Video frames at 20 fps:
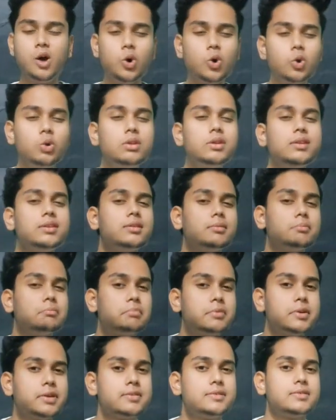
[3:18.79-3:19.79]
Only the
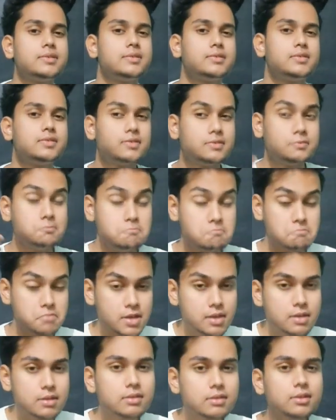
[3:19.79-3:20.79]
presence,
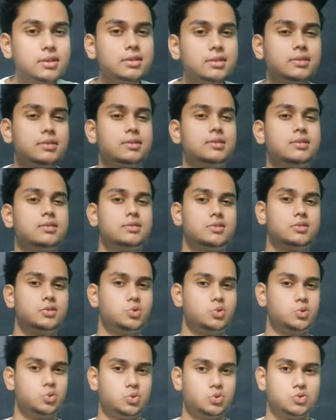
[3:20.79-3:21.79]
beingness is the
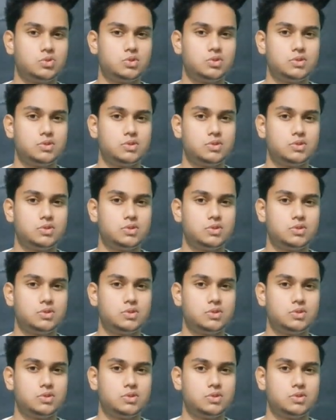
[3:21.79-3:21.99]
truth.